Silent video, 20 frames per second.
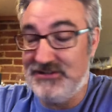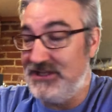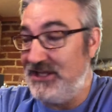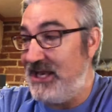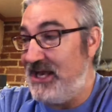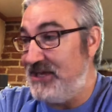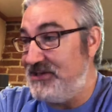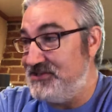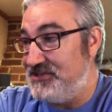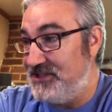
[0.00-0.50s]
The
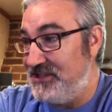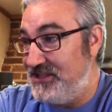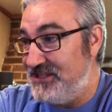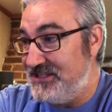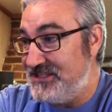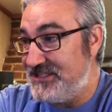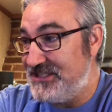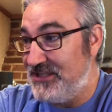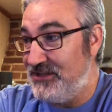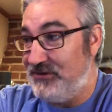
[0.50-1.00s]
guys at the
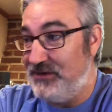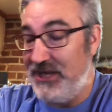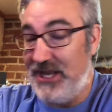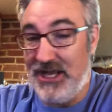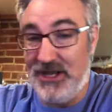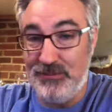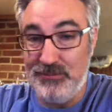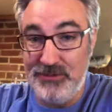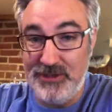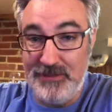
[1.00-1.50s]
distillery
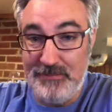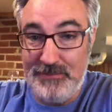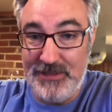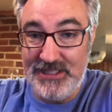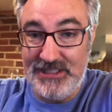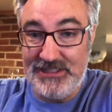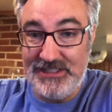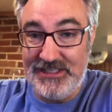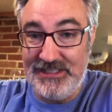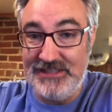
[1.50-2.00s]
helped
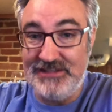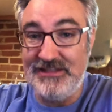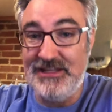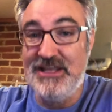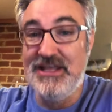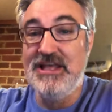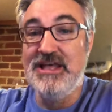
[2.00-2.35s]
rebuild it.